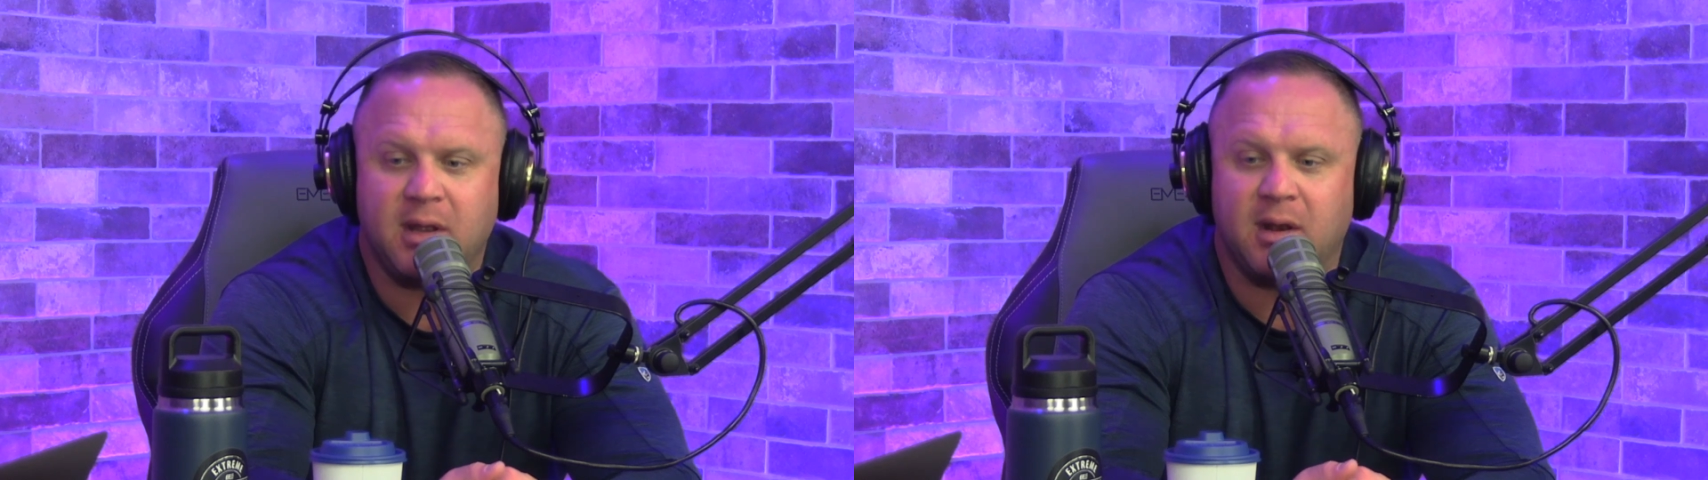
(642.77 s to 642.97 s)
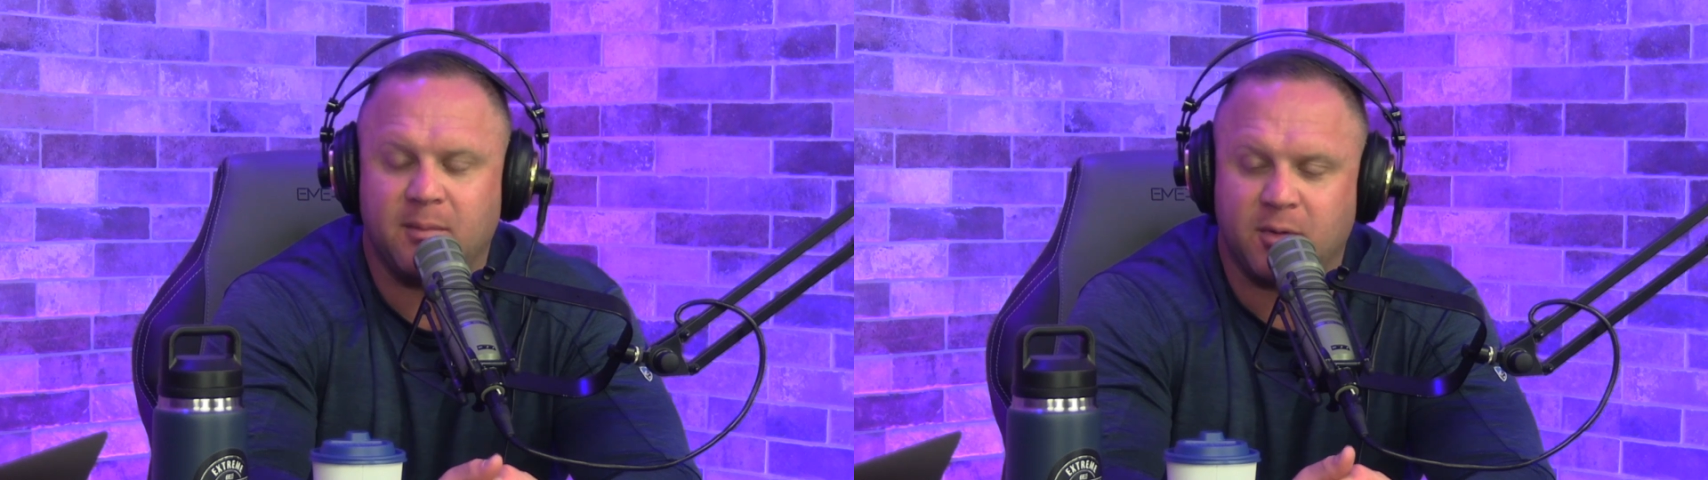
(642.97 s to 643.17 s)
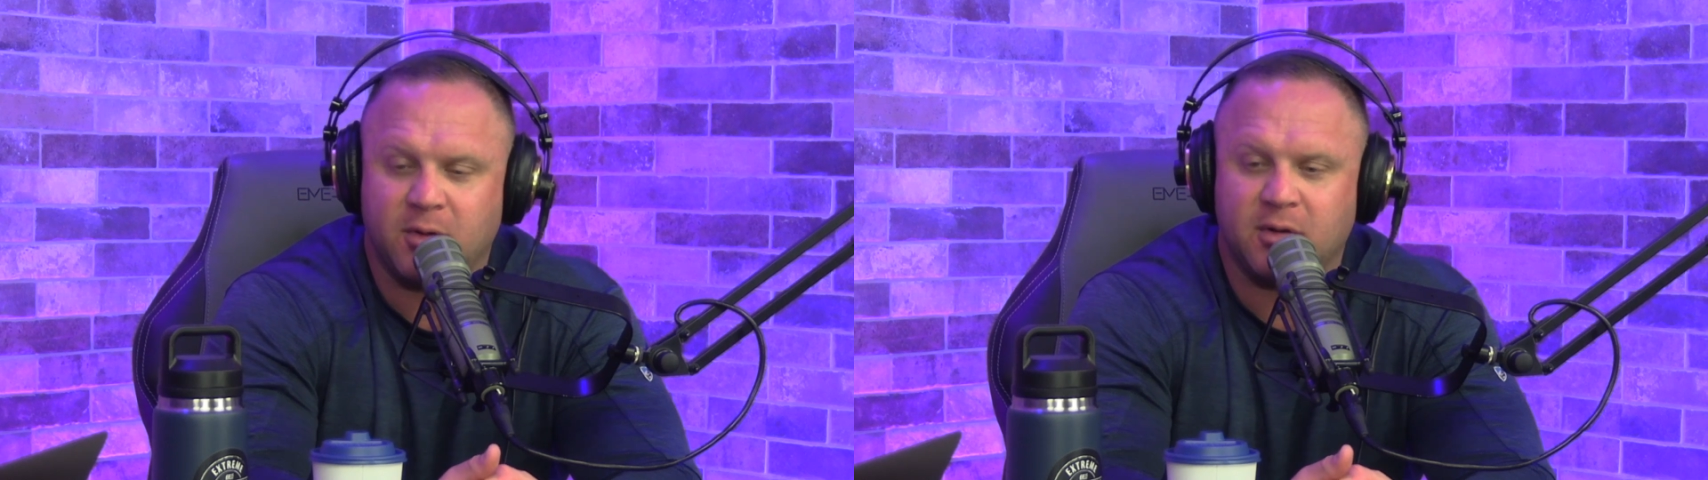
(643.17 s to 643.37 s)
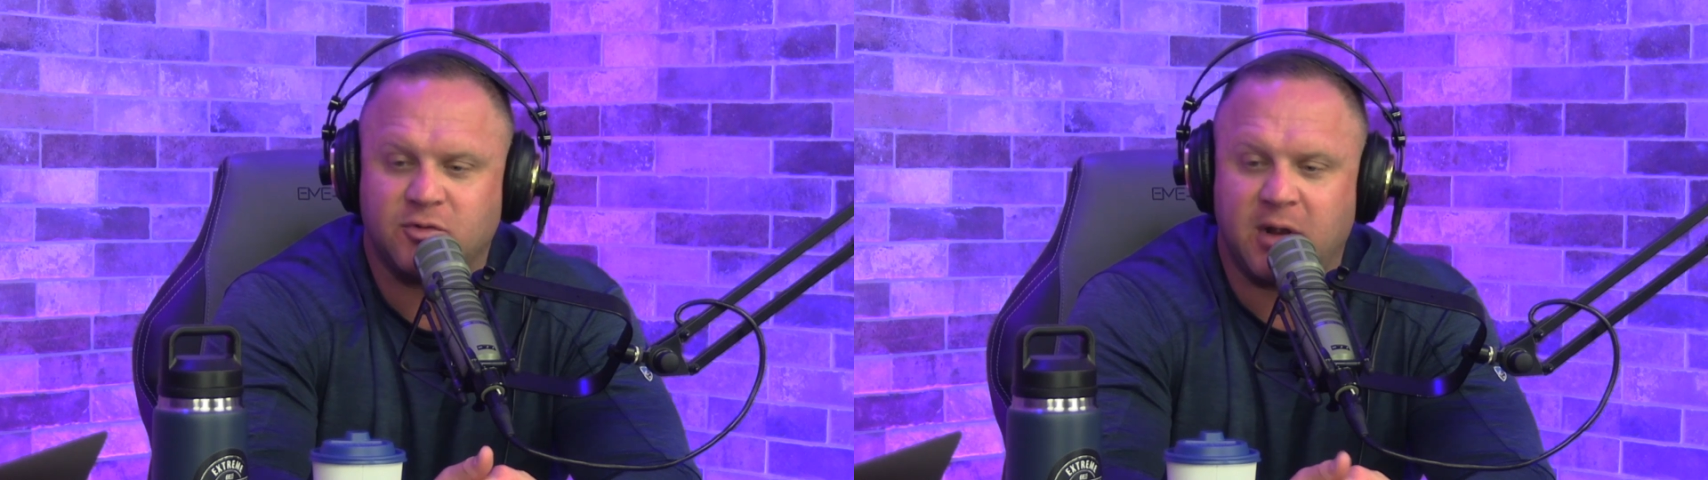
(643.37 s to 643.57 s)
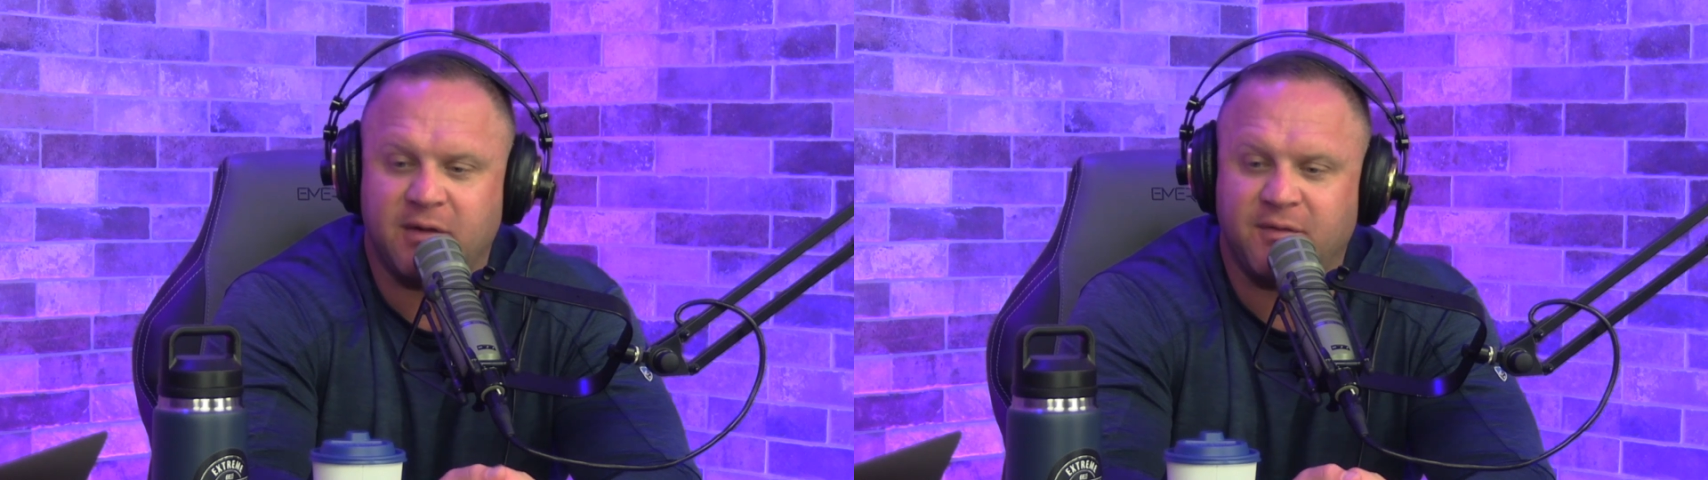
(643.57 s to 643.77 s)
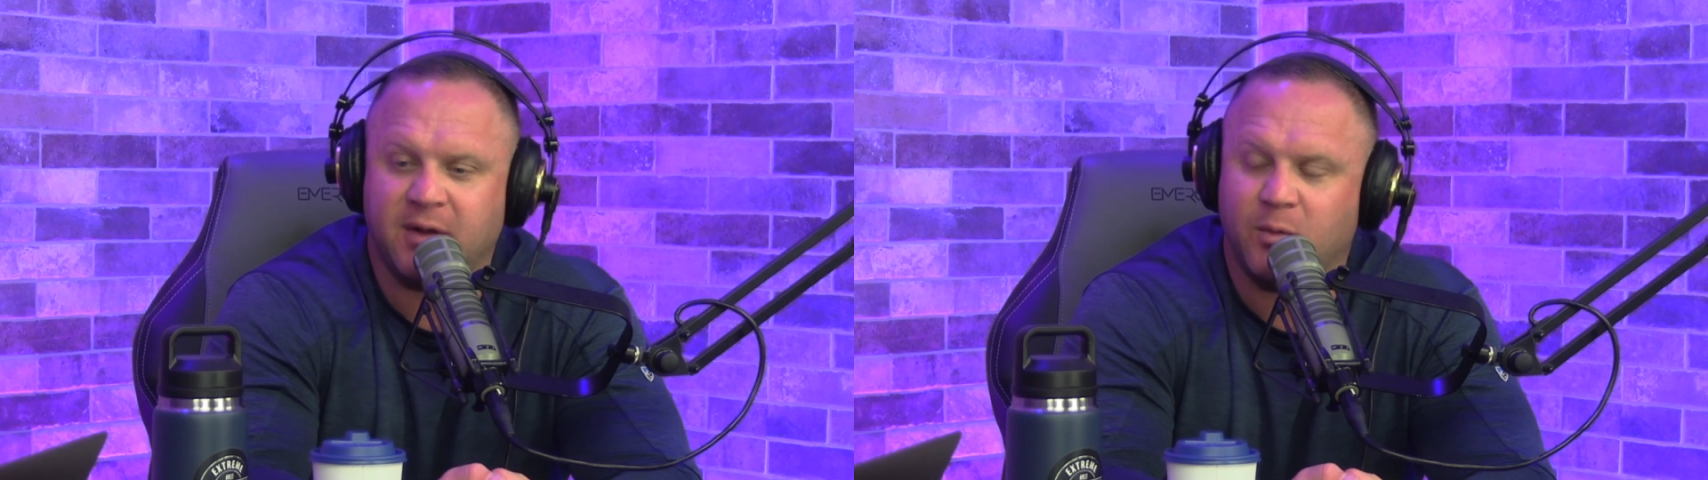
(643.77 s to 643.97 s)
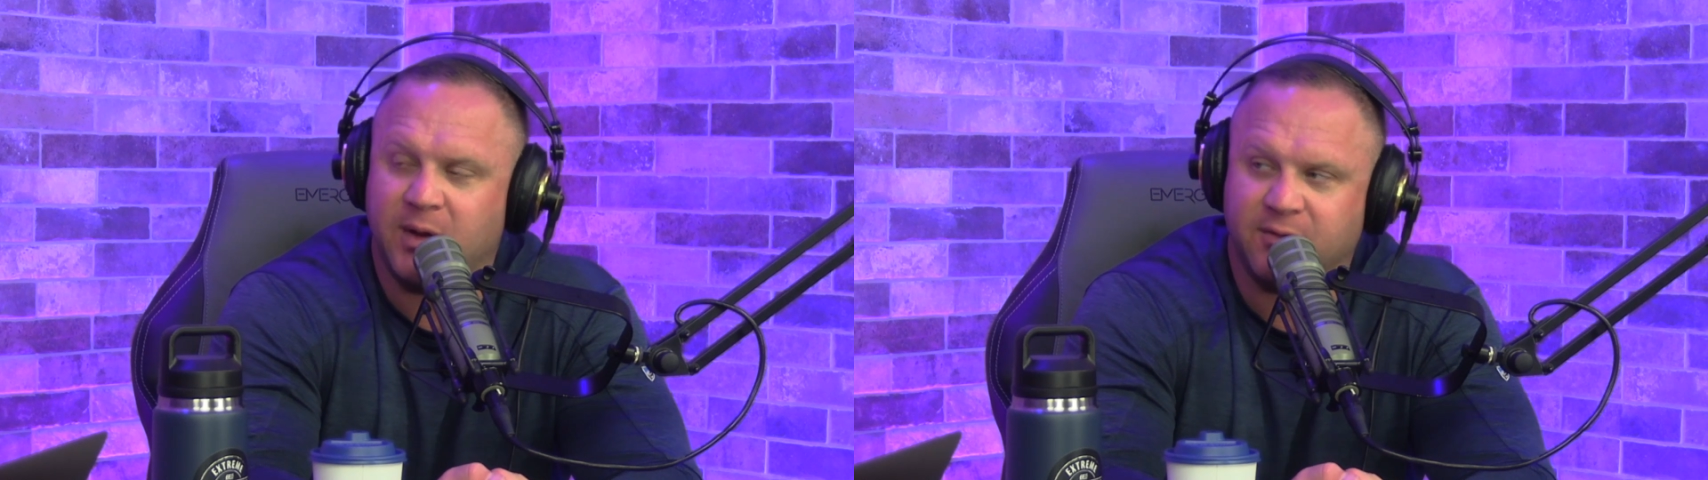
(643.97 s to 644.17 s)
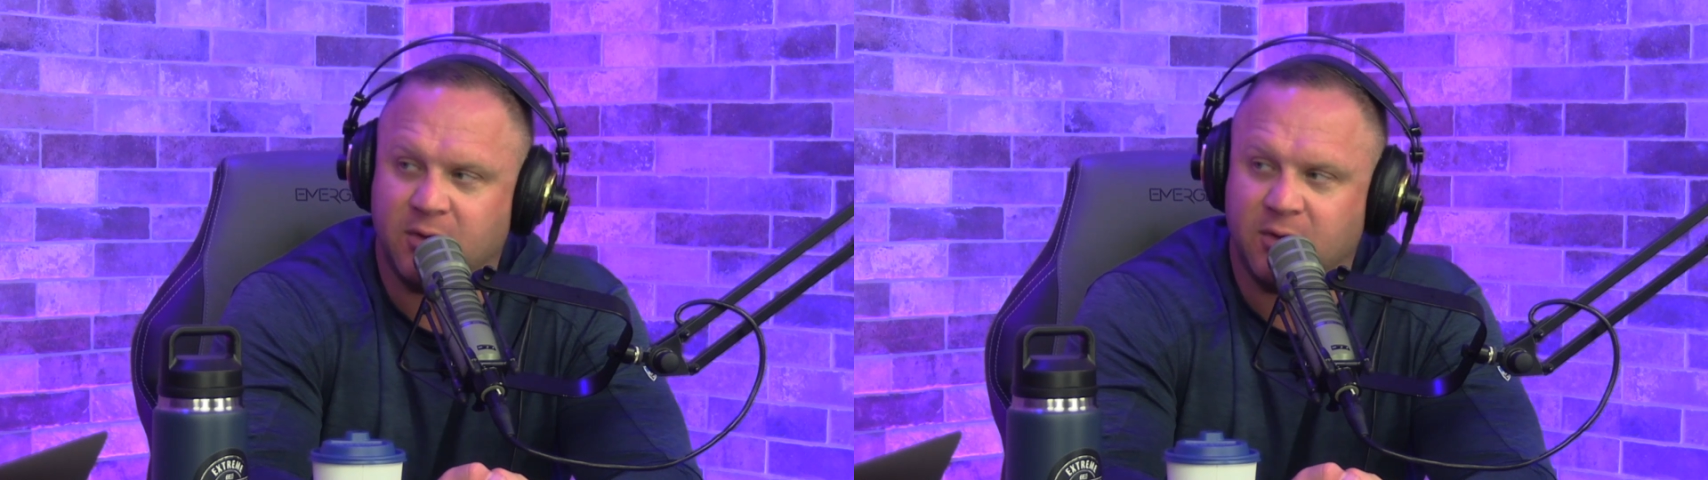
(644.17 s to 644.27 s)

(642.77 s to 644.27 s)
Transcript: And I'm going to try to find ways